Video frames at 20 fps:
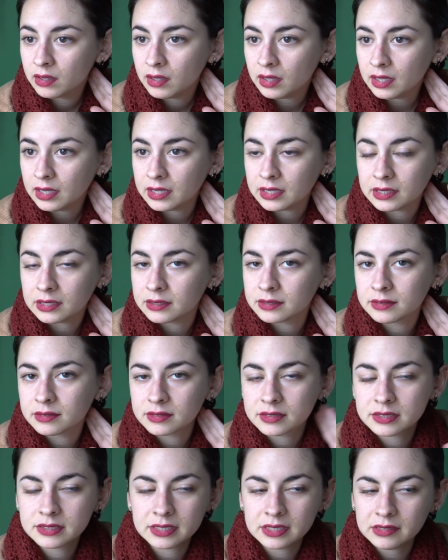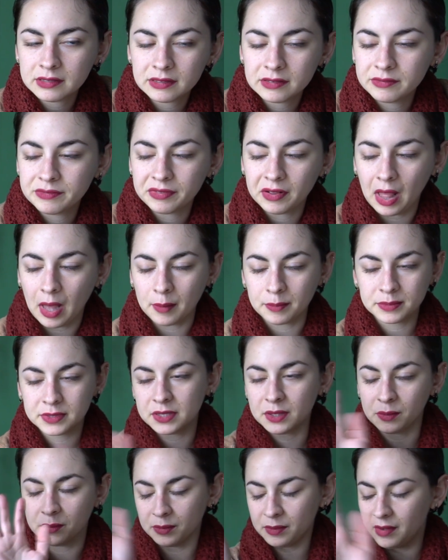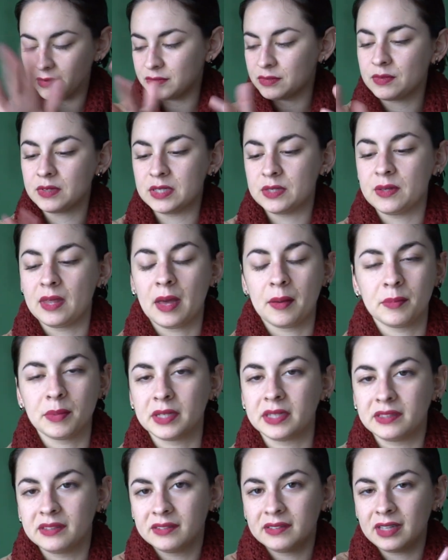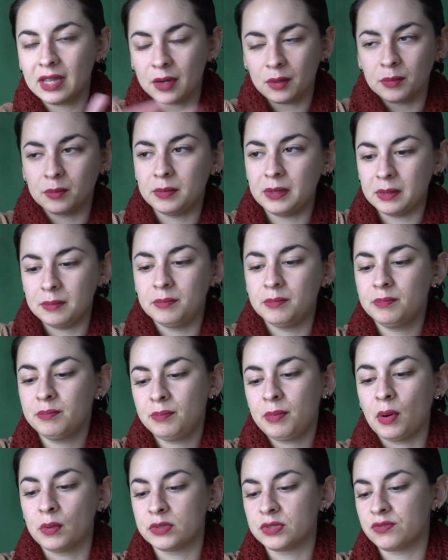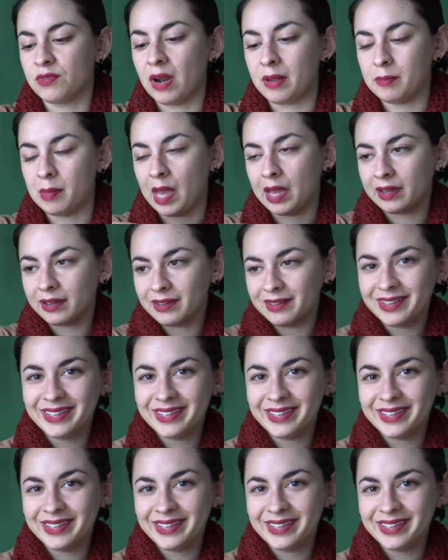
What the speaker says: It flopped, so we have to redo that, but that'll be post Rhinebeck.